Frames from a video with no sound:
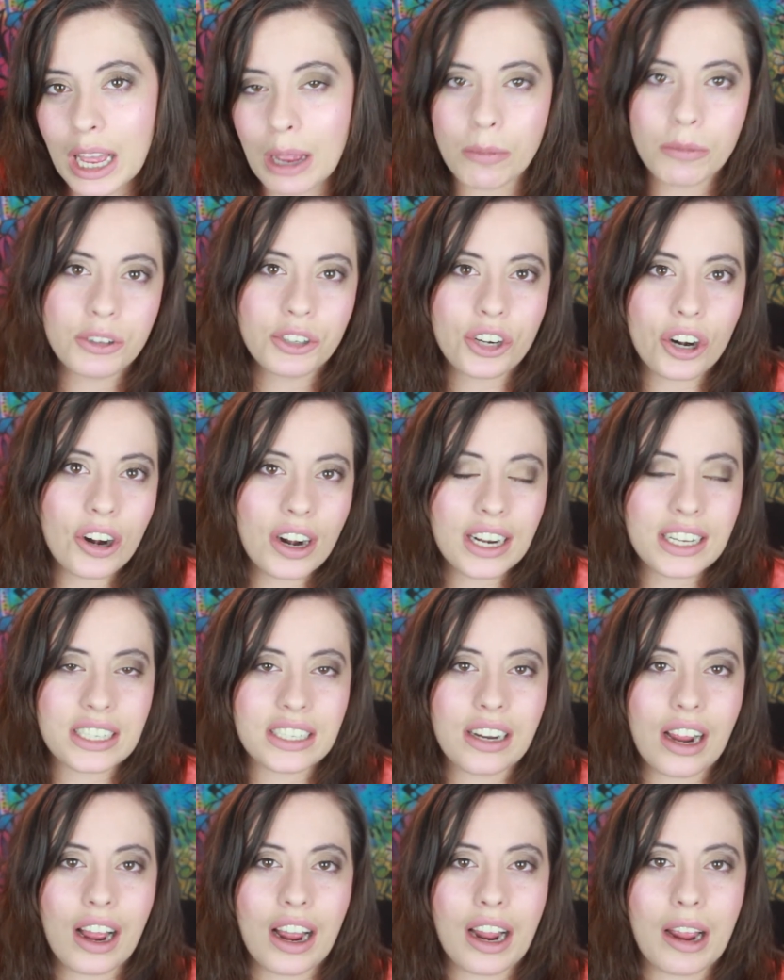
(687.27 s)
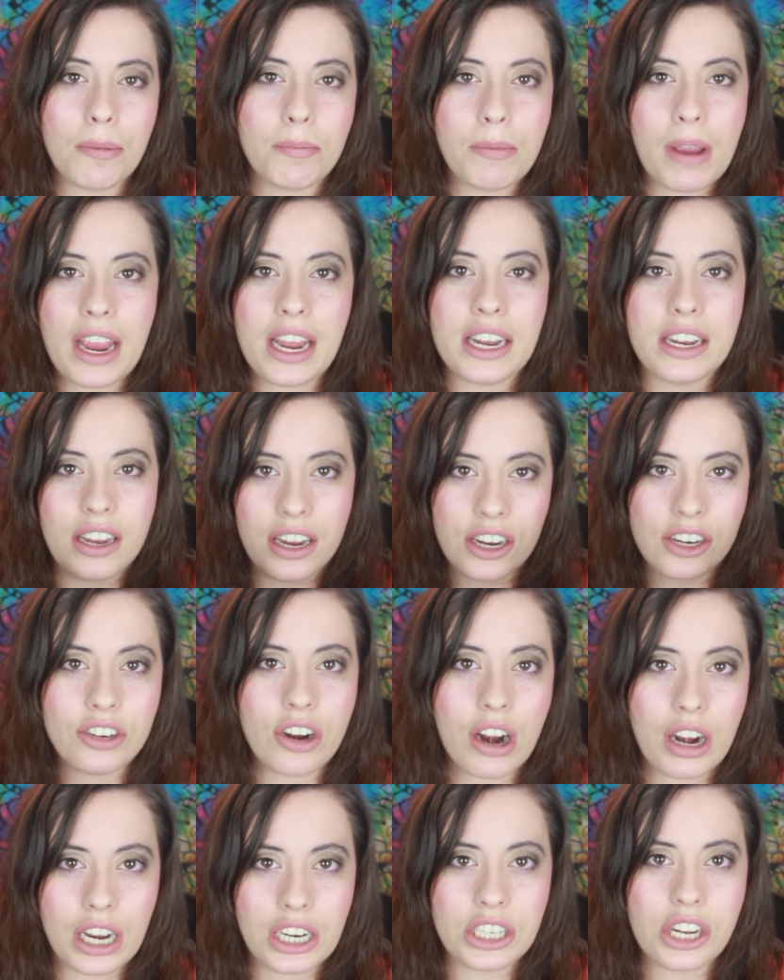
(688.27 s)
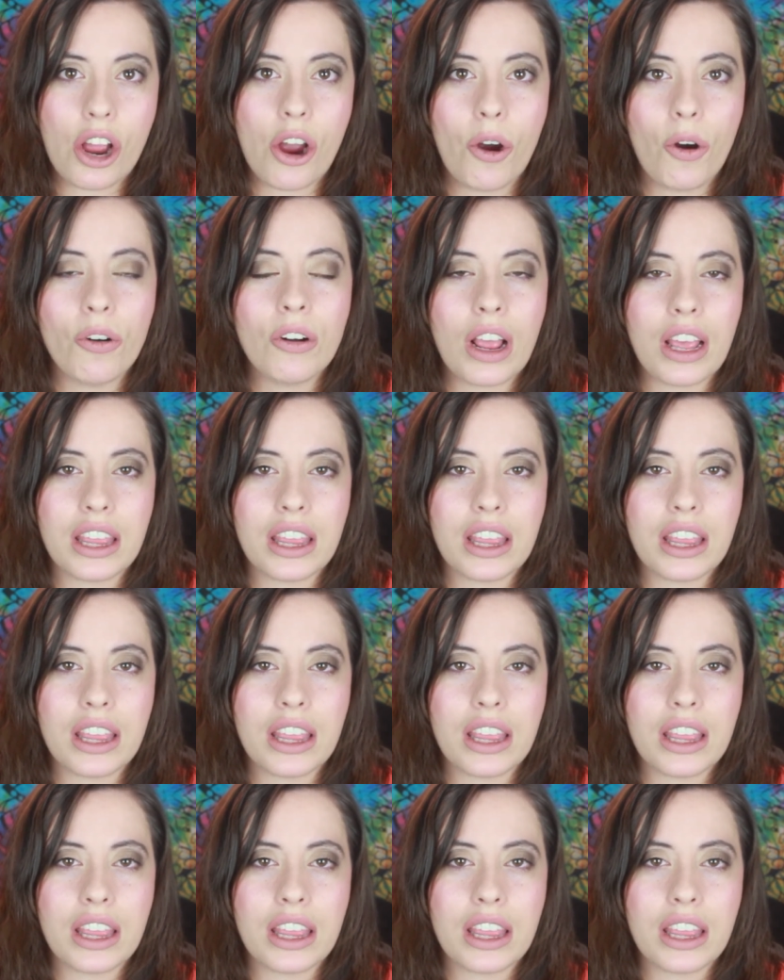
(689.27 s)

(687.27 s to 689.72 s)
I'm sure it's not a main dish on its own.